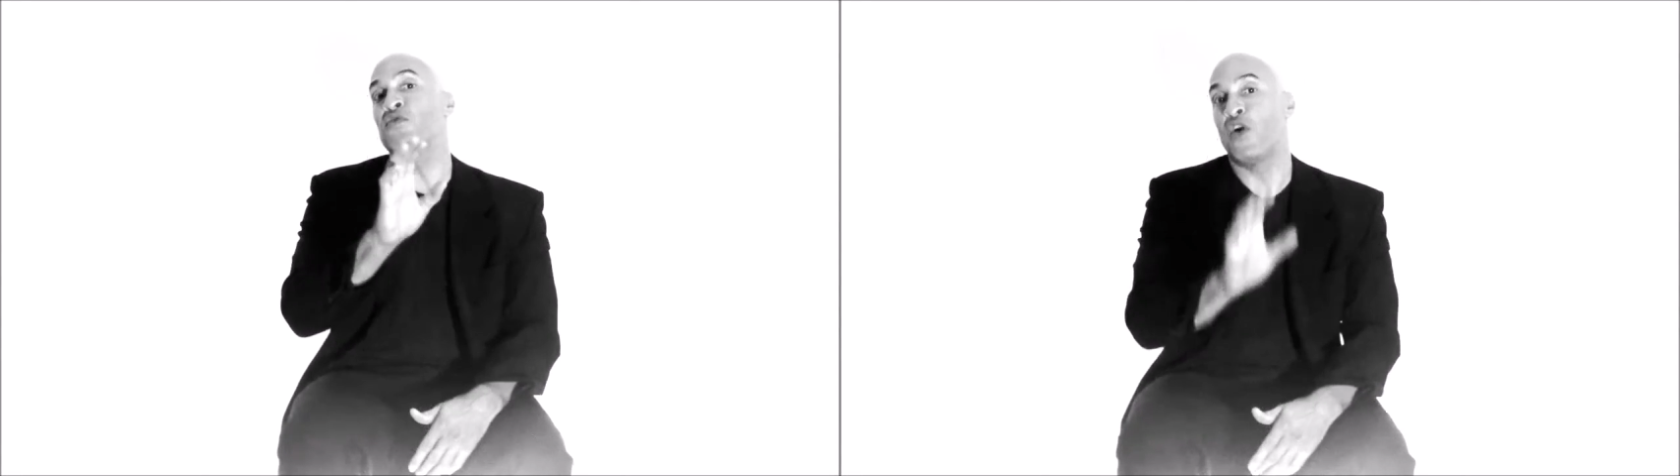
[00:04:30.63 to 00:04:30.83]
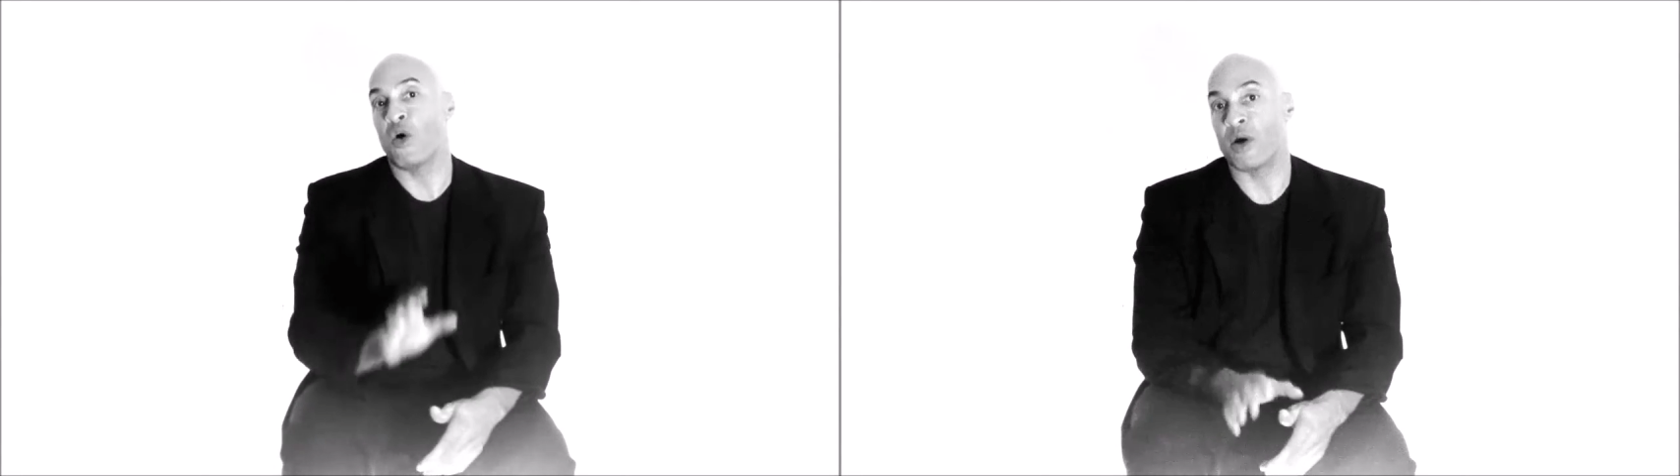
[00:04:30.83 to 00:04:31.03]

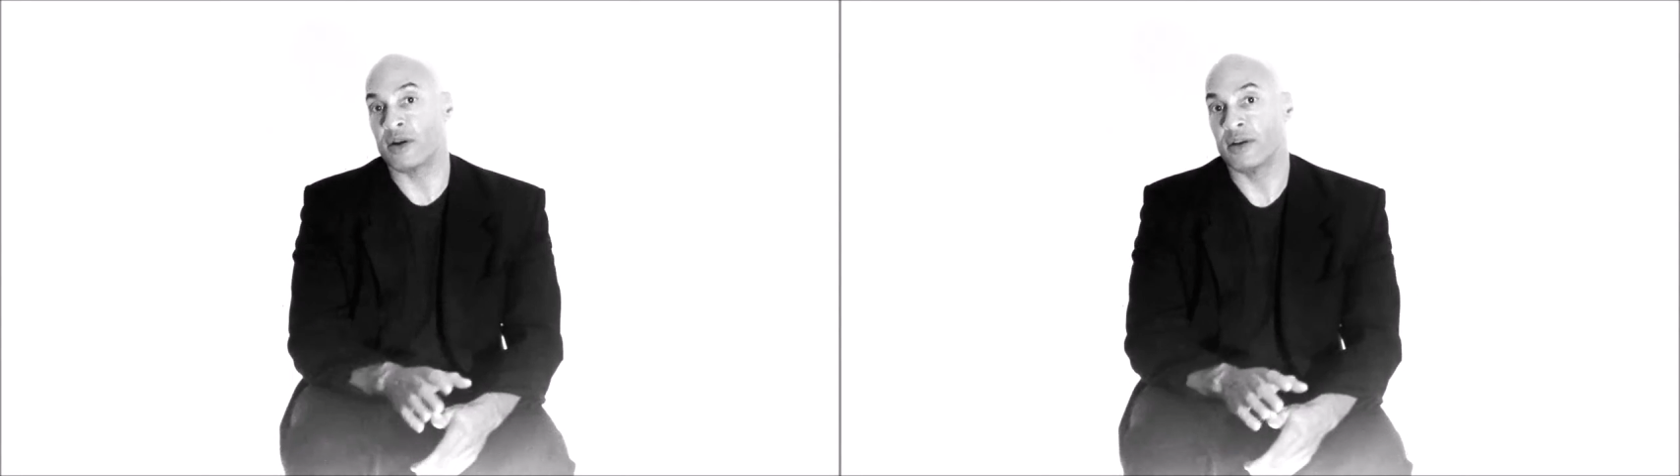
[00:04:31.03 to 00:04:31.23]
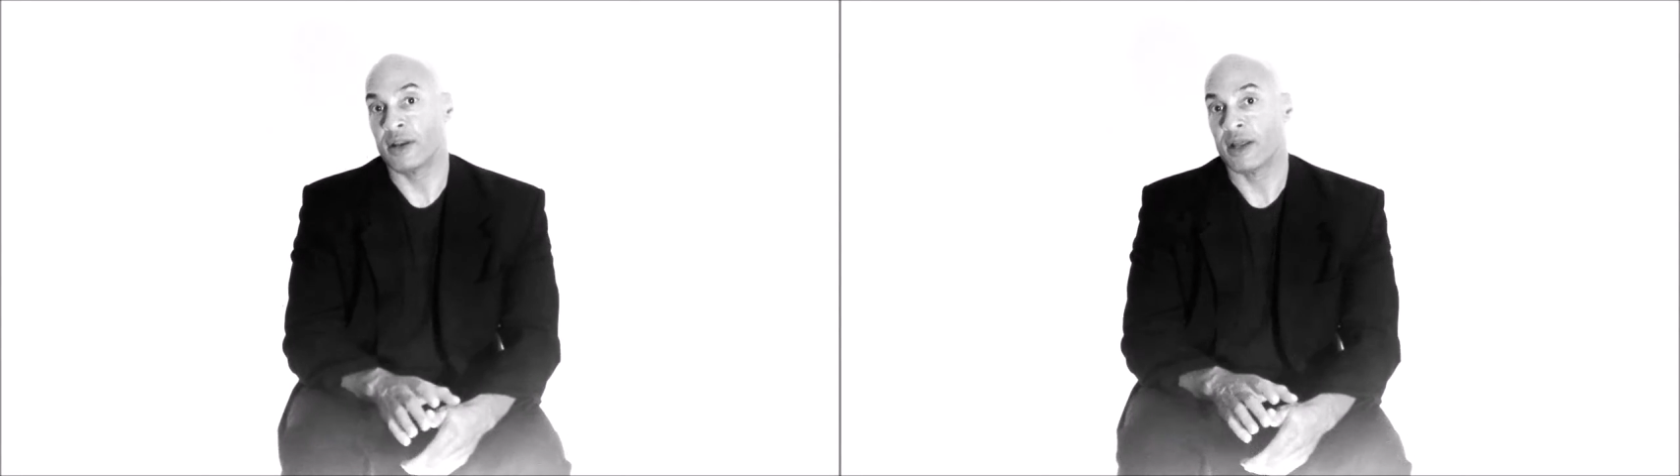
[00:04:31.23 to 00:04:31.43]

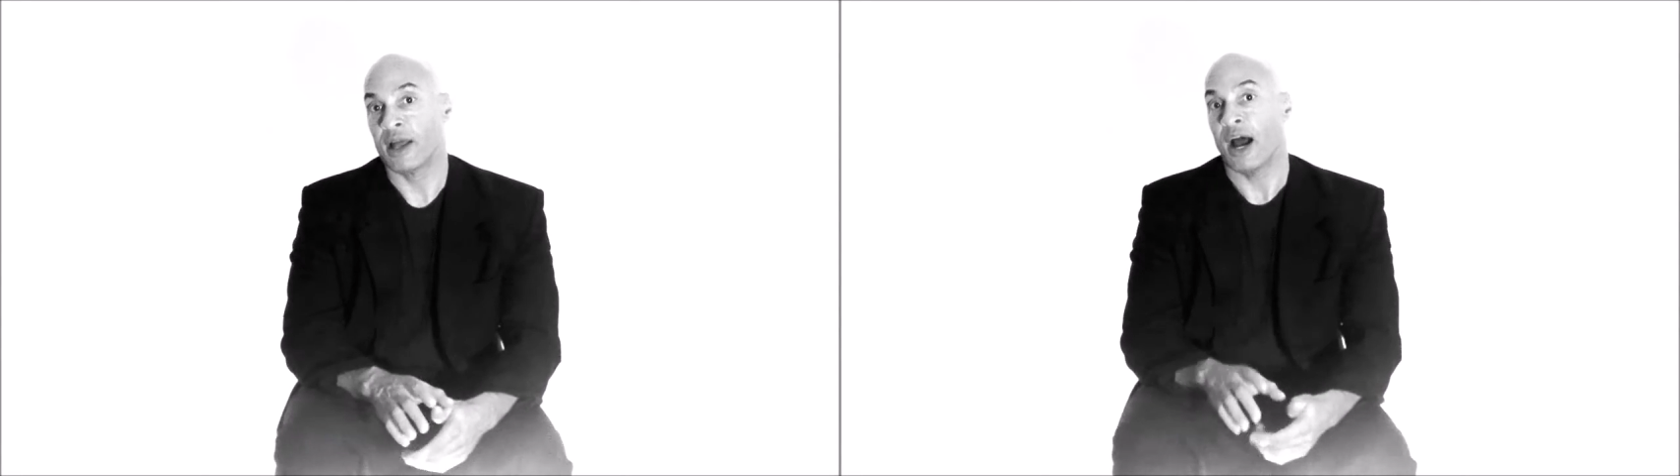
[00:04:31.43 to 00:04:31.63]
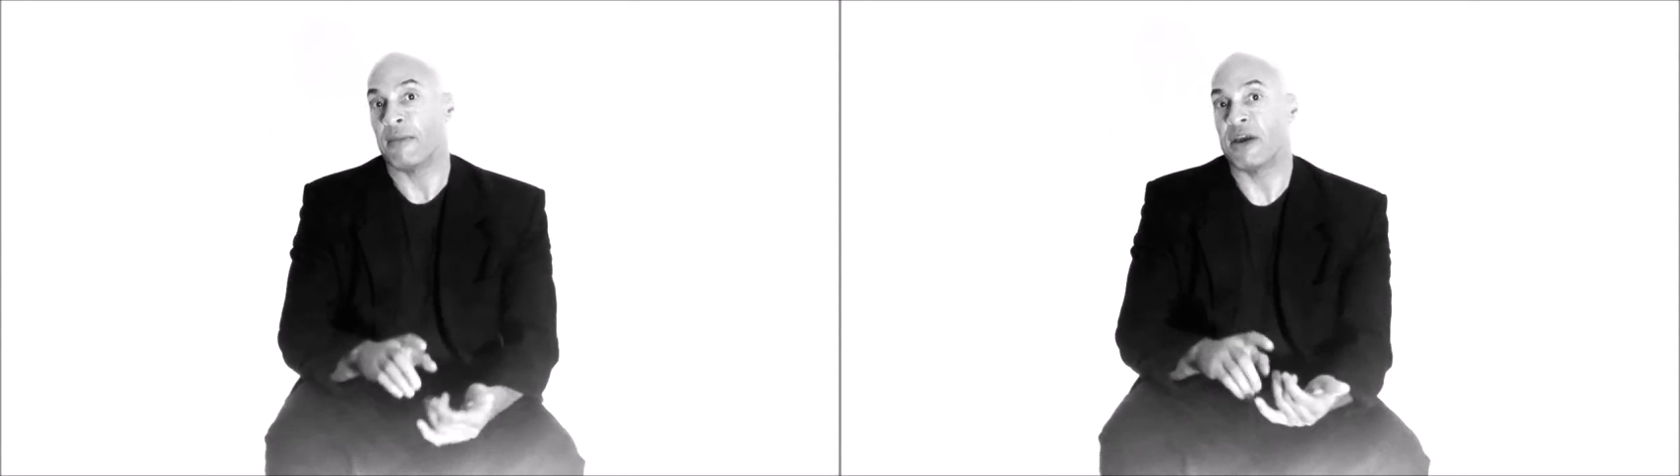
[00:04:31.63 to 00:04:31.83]
forward,
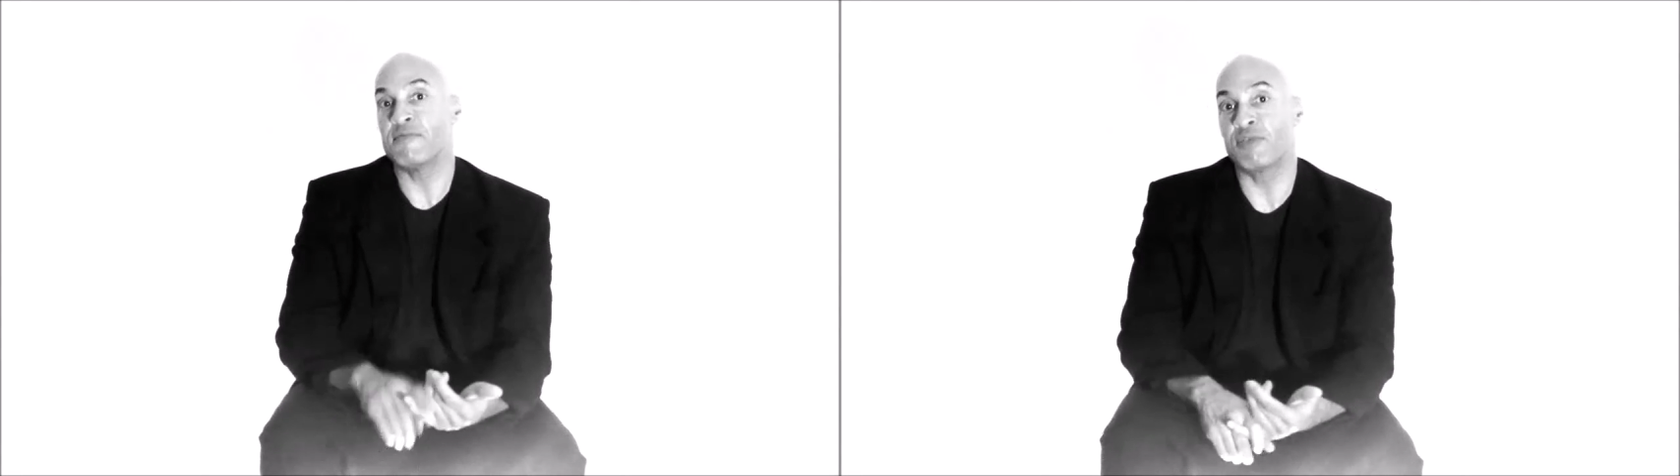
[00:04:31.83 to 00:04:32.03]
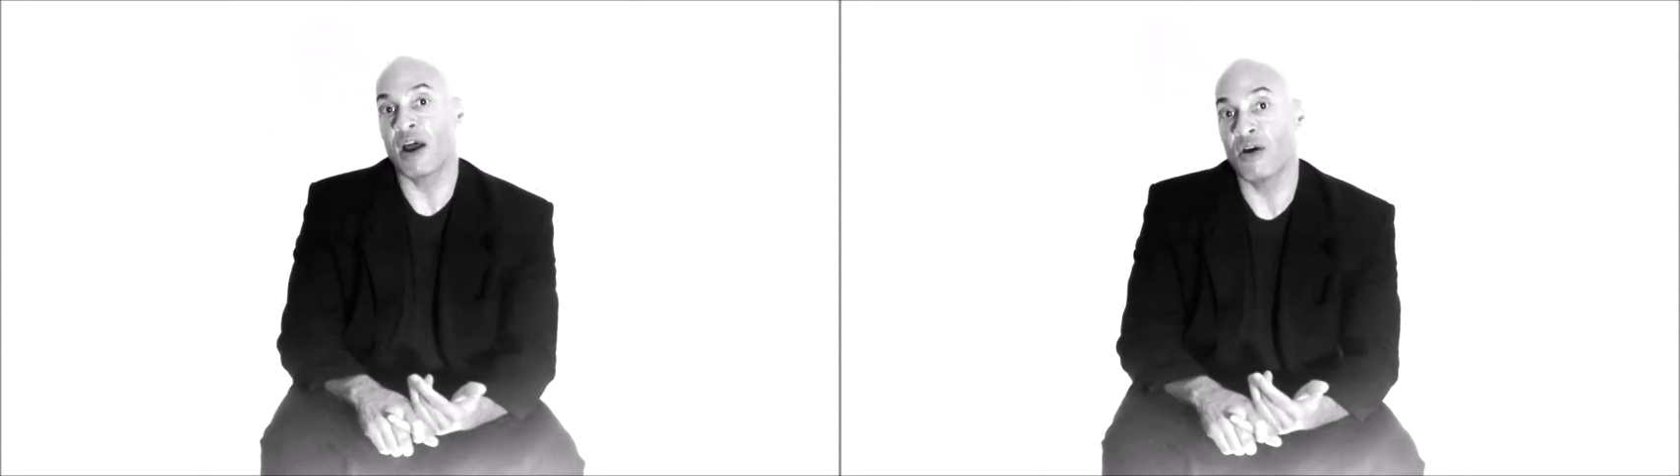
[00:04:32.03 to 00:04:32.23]
I'm
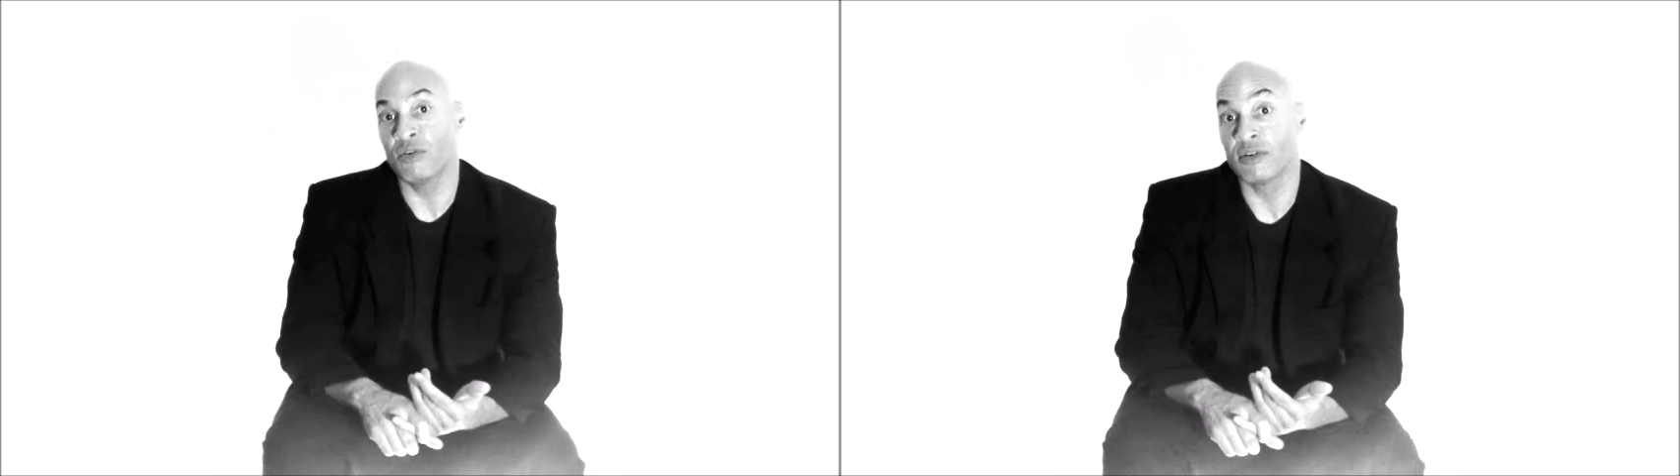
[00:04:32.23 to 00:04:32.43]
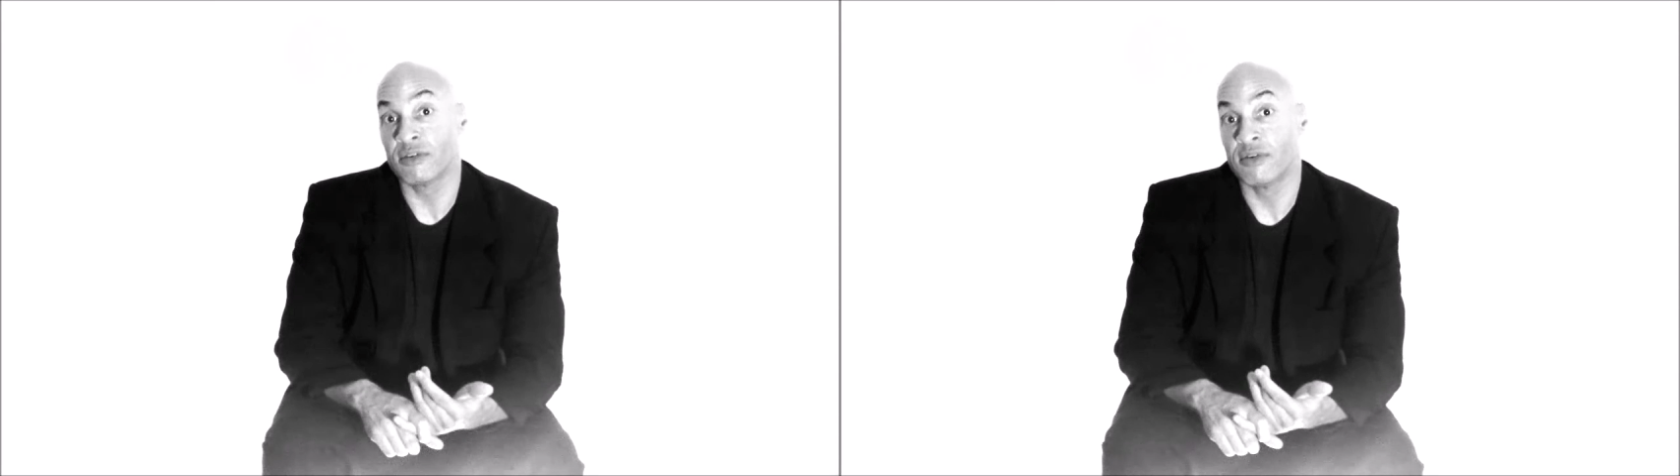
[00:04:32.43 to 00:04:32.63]
Ed Brown.